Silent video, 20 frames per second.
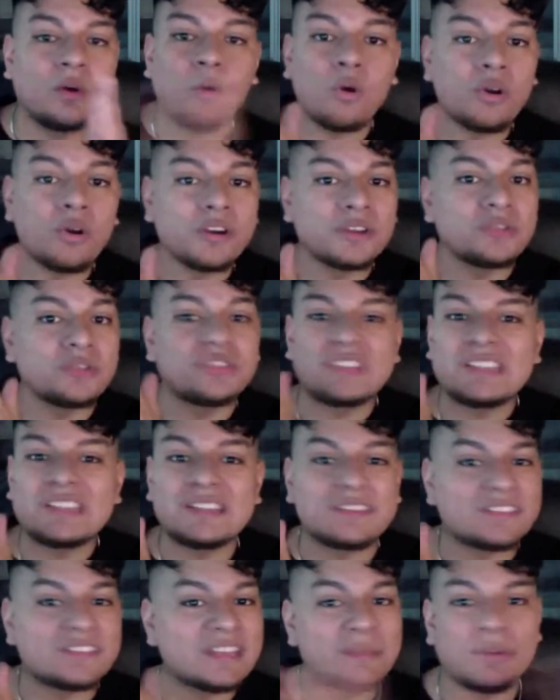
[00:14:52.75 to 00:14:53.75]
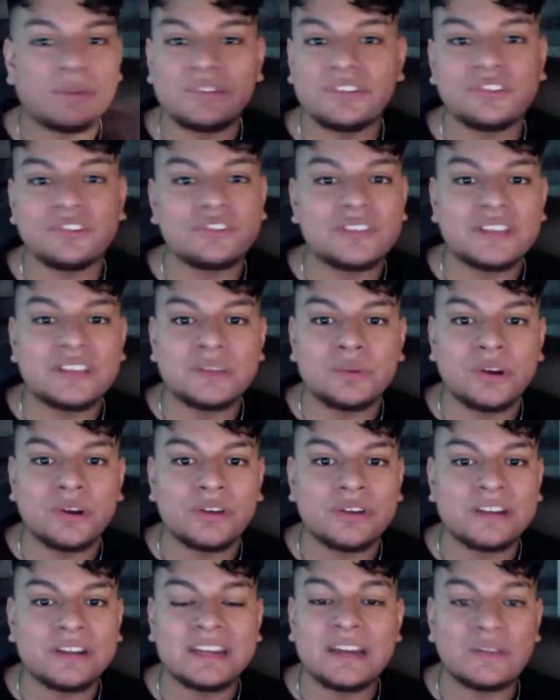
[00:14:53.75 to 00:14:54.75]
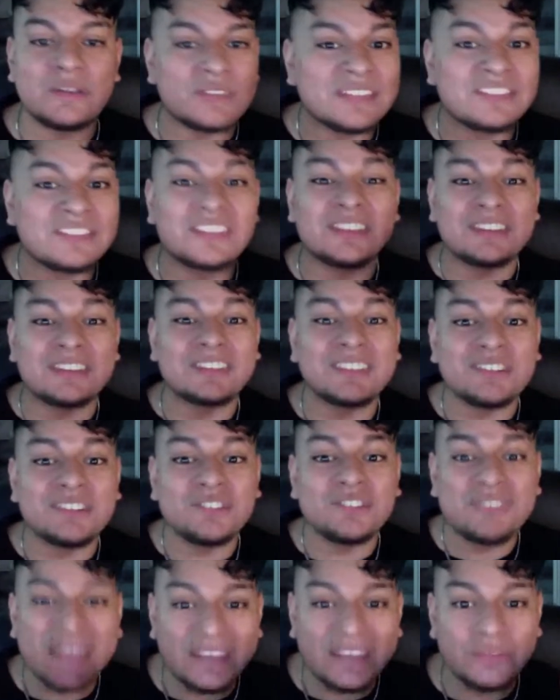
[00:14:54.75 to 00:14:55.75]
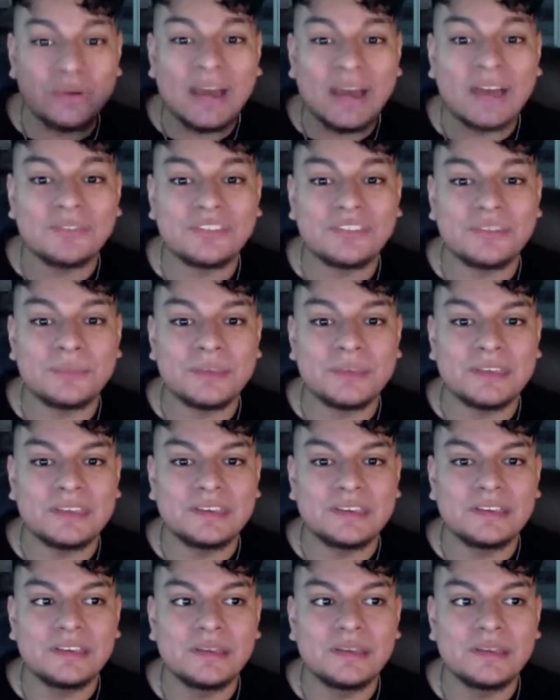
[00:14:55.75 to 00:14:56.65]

or you stay in the same position that you are right now. It's a decision that you have to make.